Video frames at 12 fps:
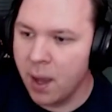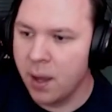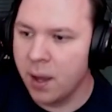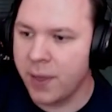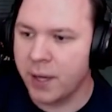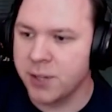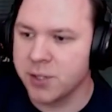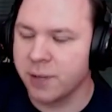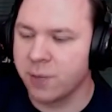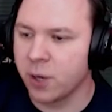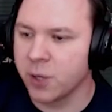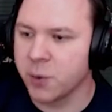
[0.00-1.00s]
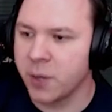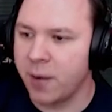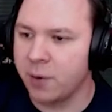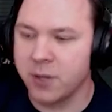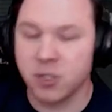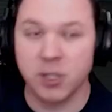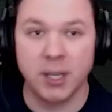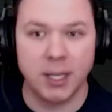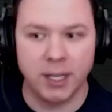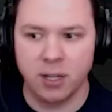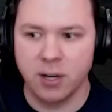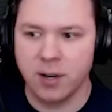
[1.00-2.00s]
That is good for us. We have officially
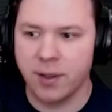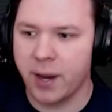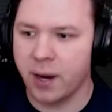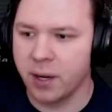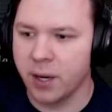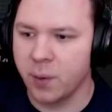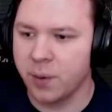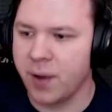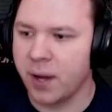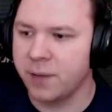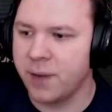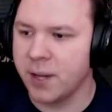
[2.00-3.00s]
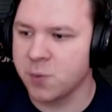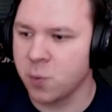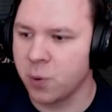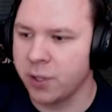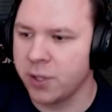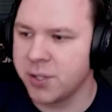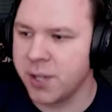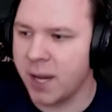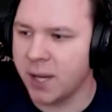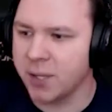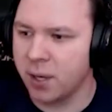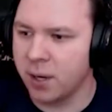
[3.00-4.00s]
cleared the area. We've got Advanced Warriors
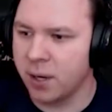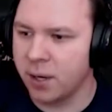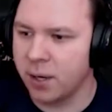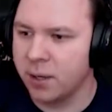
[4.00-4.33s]
as our